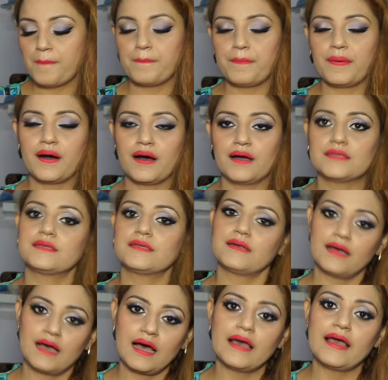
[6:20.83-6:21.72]
but
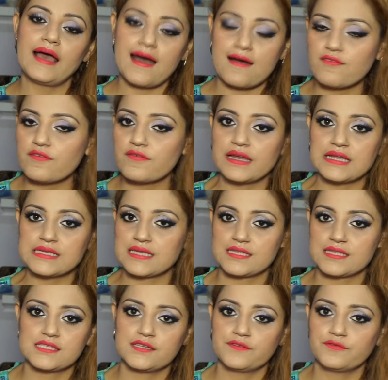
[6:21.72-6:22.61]
I have a very
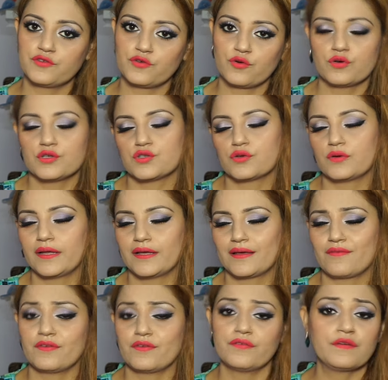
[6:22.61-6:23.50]
sensitive throat, so like
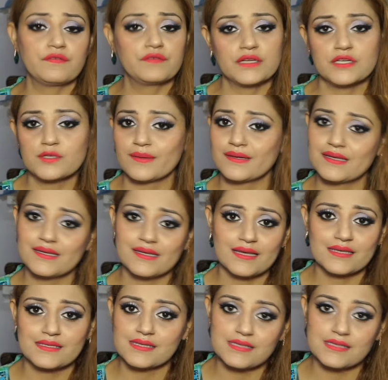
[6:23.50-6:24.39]
every 15-20
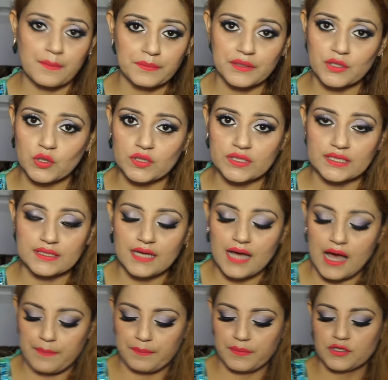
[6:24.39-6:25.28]
days or something or the
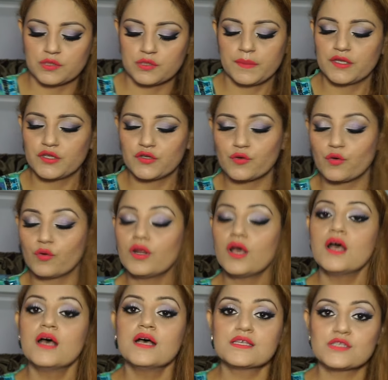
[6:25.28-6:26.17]
other happened to my throat,
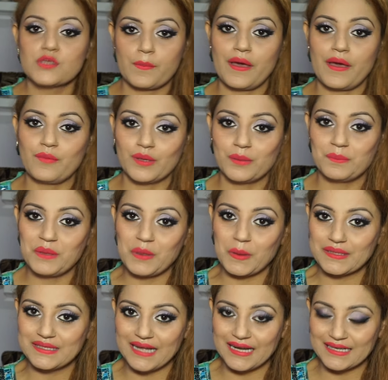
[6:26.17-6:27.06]
so bear with me
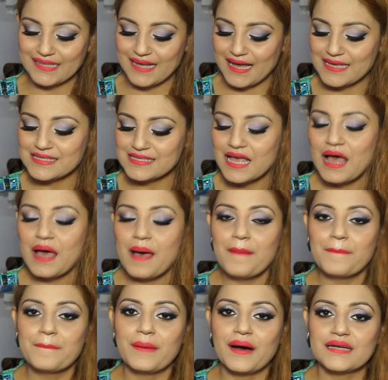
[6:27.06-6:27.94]
on that, guys.
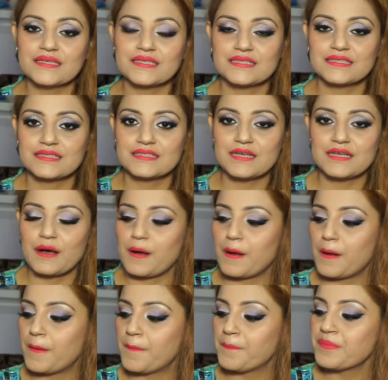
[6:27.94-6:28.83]
But
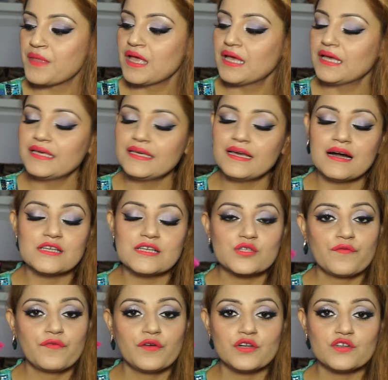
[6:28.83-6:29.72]
yeah,
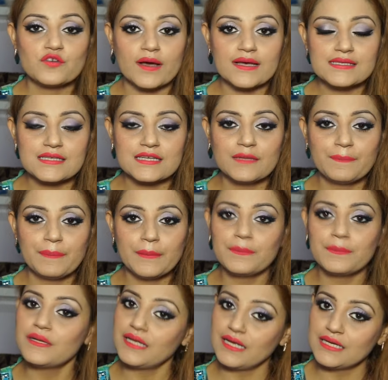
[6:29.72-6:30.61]
so for dry skin
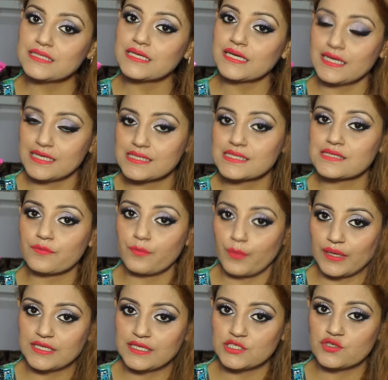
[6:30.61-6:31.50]
people, it is
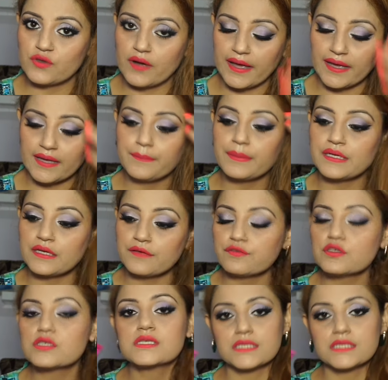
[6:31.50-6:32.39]
very drying. But
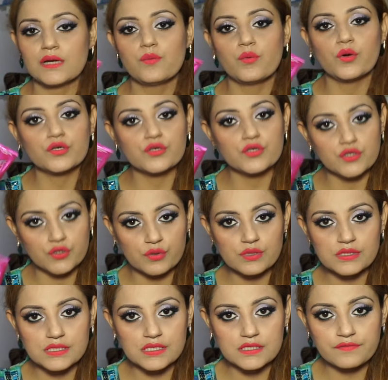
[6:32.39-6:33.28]
if you still want to
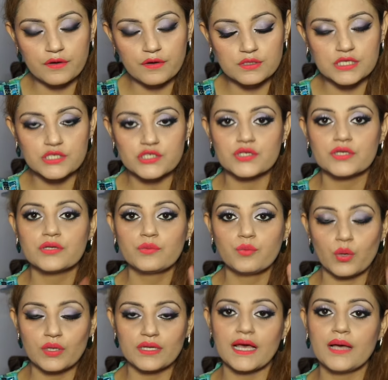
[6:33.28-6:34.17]
use this foundation,
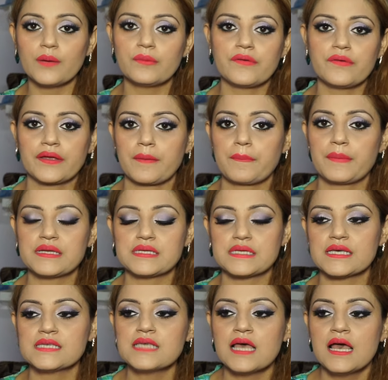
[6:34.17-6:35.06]
what I will recommend
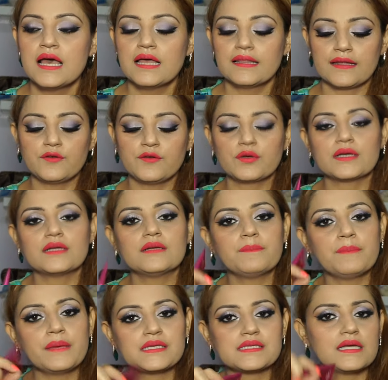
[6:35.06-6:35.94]
is that you
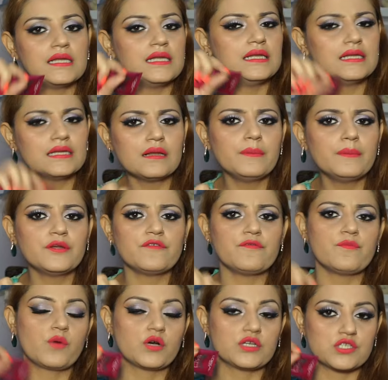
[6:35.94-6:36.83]
can mix a little bit
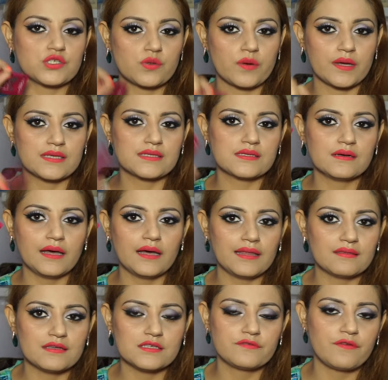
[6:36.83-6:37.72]
of moisturizer
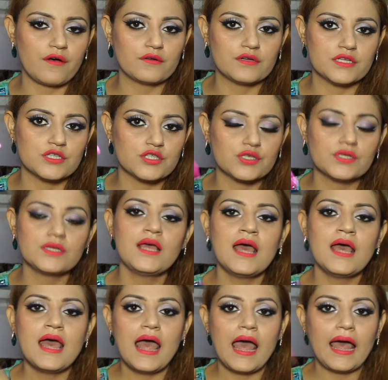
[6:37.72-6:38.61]
in this foundation,
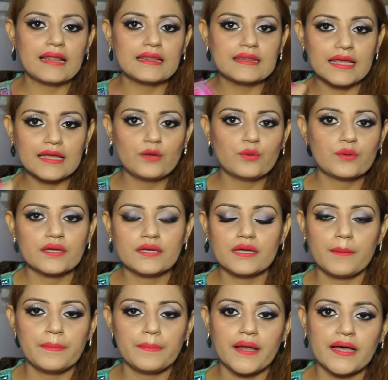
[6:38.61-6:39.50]
and then you can
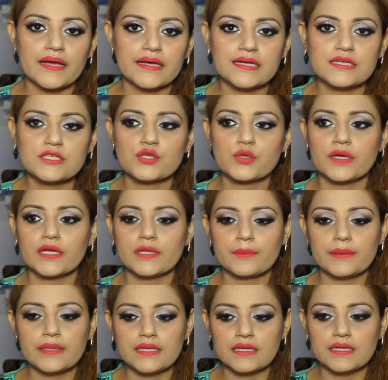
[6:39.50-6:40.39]
apply it, so it
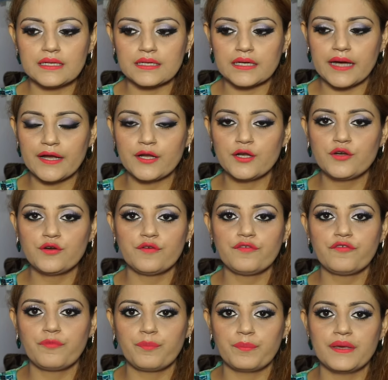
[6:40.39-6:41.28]
will kind
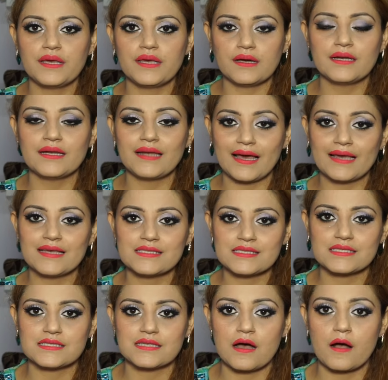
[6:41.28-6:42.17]
of be a
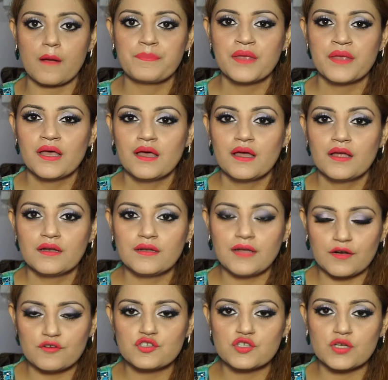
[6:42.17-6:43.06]
nice
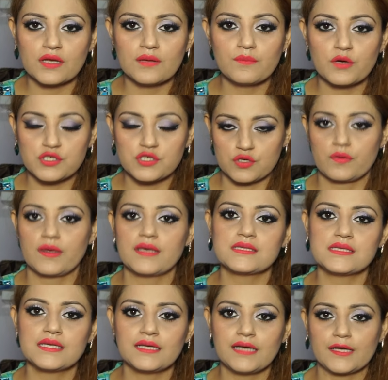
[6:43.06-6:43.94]
nourishing,
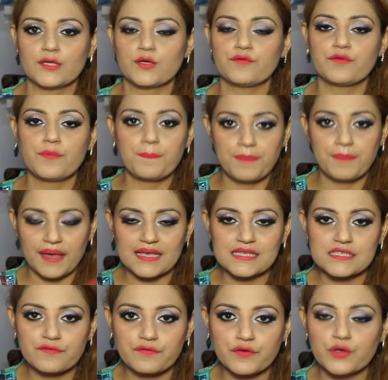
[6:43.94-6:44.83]
moisturizing kind of a
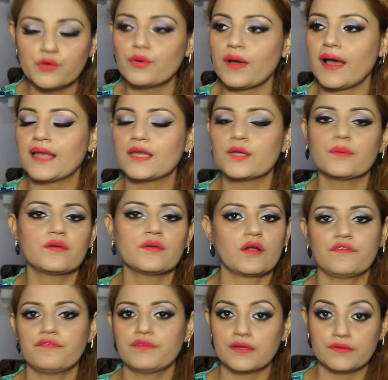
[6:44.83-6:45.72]
base for you, and you will
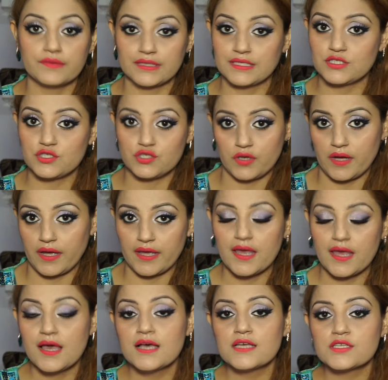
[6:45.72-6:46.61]
not feel very dry.
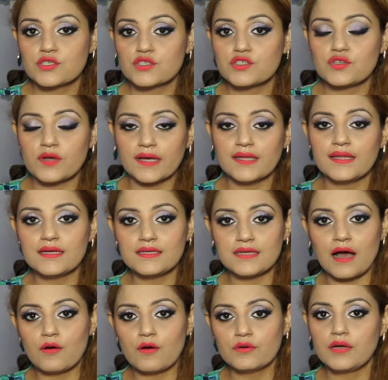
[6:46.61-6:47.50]
So try
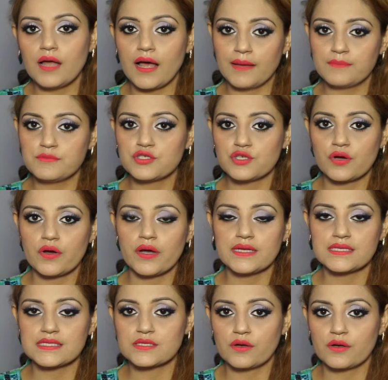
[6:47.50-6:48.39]
that out. I'm sure
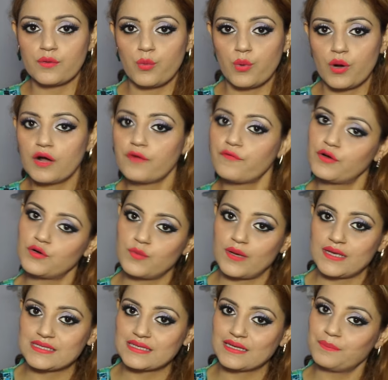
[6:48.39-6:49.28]
it's gonna work for
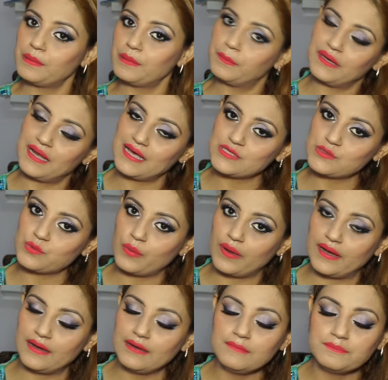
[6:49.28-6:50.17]
dry skin people as
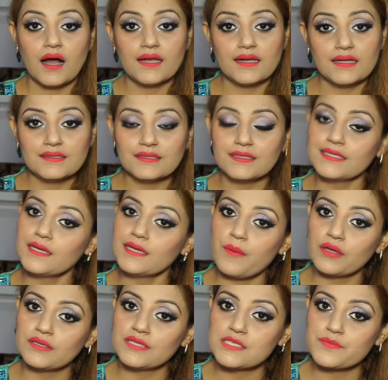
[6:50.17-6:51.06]
well. Another thing
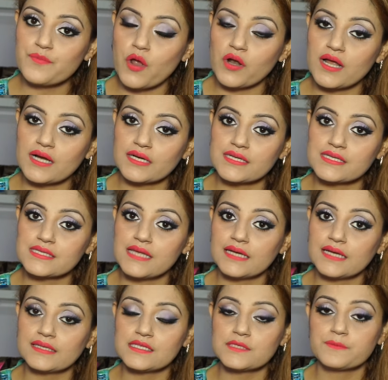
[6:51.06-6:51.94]
about this product is
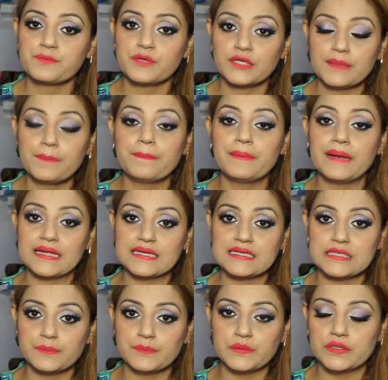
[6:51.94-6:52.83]
that it's pretty
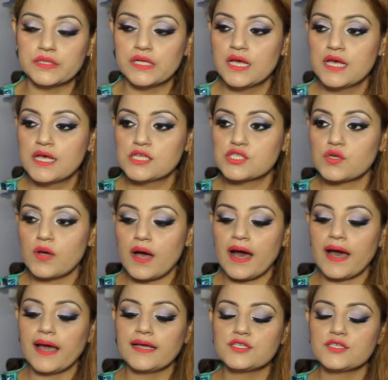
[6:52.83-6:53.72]
blendable. So
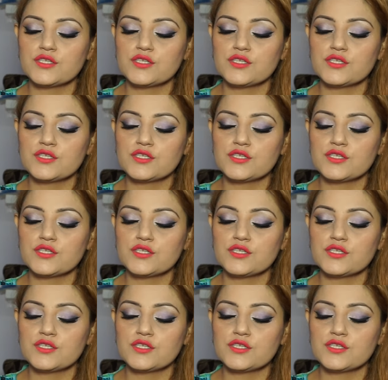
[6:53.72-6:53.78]
I